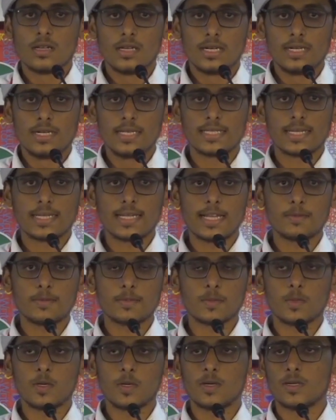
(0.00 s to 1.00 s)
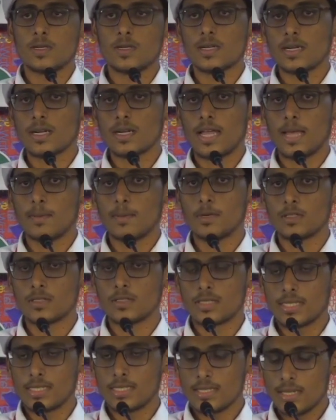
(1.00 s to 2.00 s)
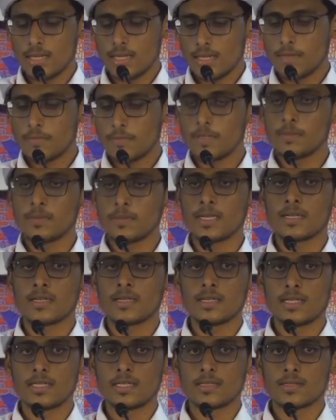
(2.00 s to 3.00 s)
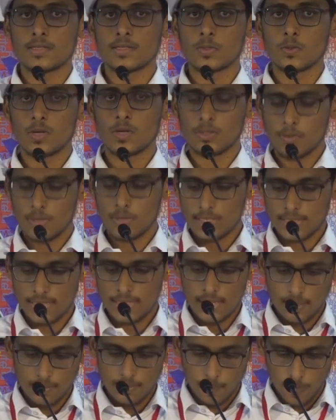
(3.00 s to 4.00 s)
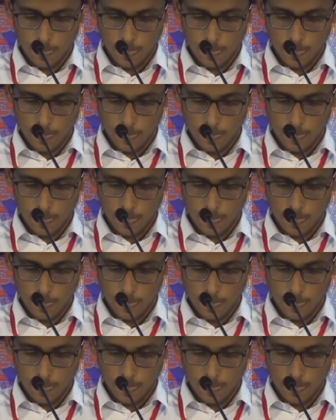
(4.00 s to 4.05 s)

describes more about women in Surah Nisa.